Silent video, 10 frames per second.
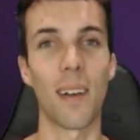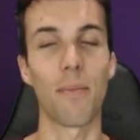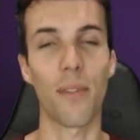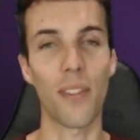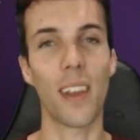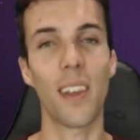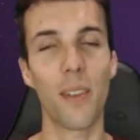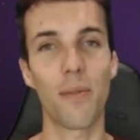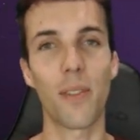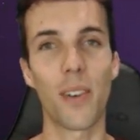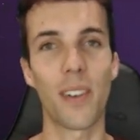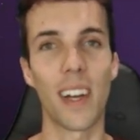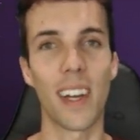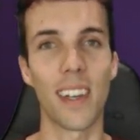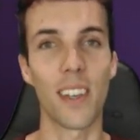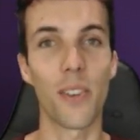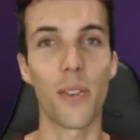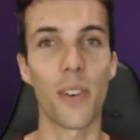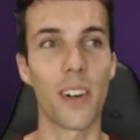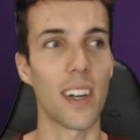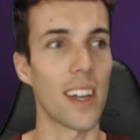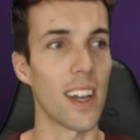Thank you for your